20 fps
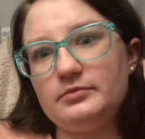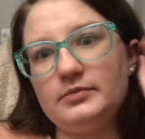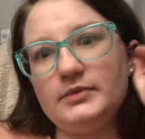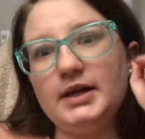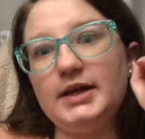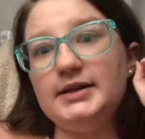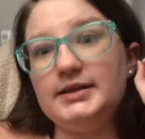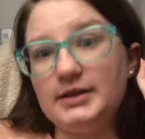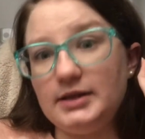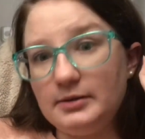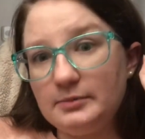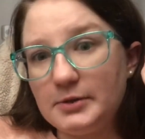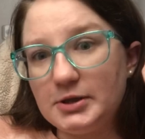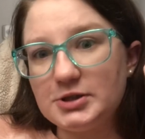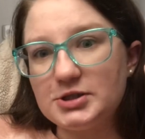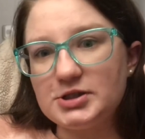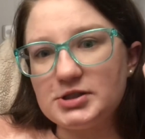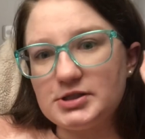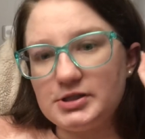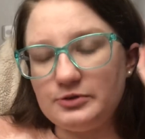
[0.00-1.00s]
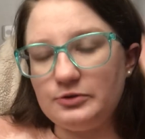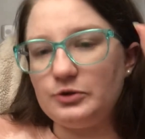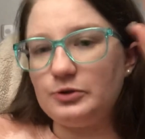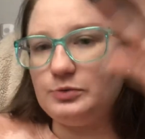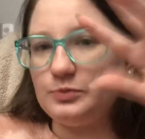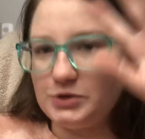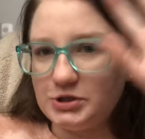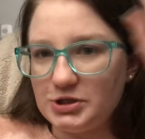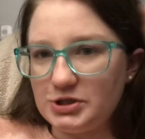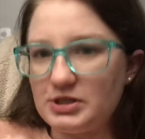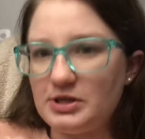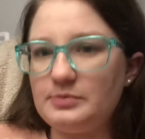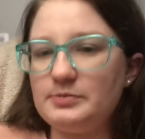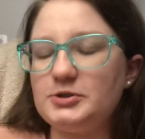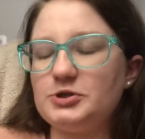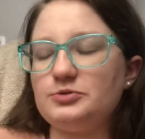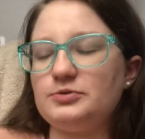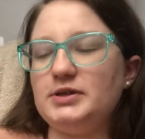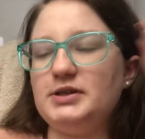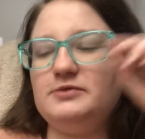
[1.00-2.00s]
in the emergency room, which is open
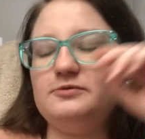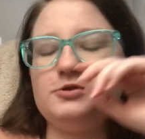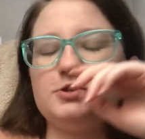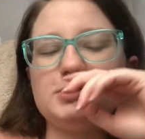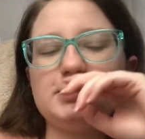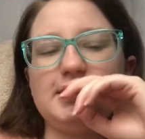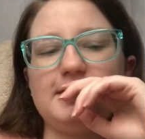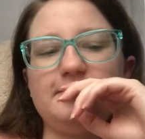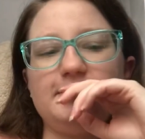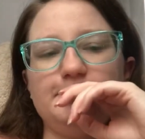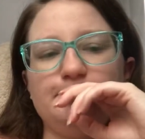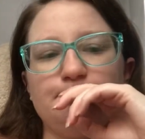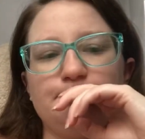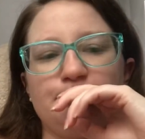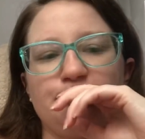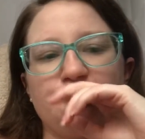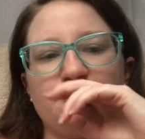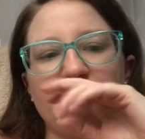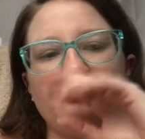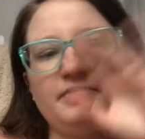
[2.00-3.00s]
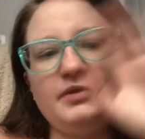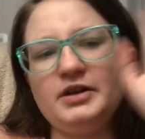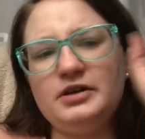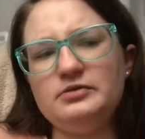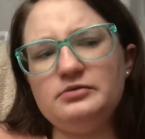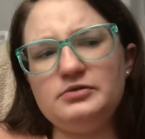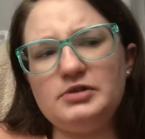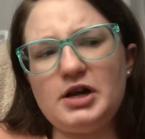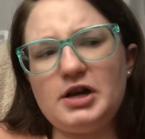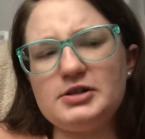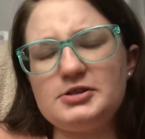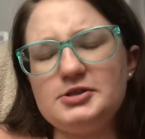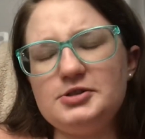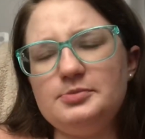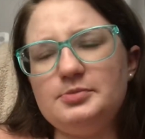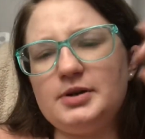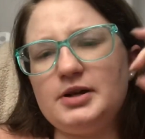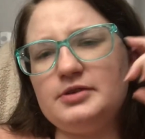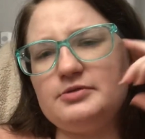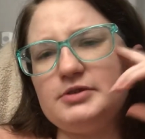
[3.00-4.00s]
24/7. Not
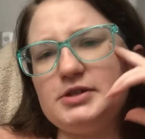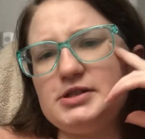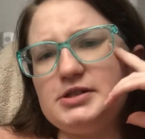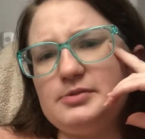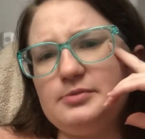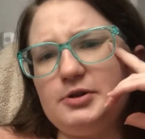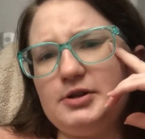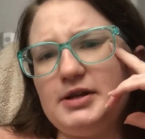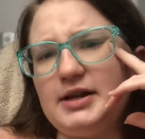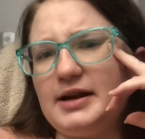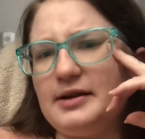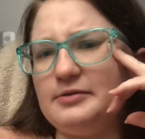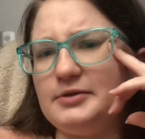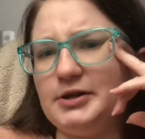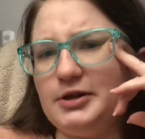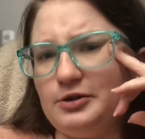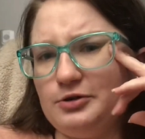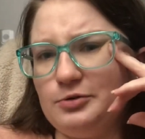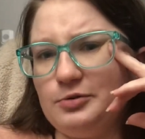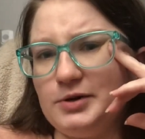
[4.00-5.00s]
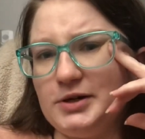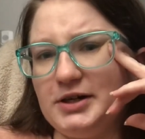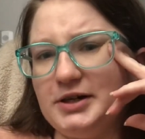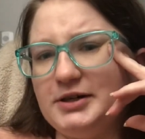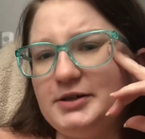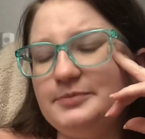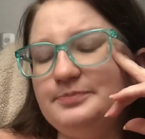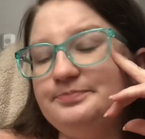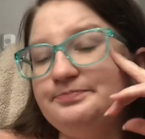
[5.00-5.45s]
super unreasonable that I would go to work,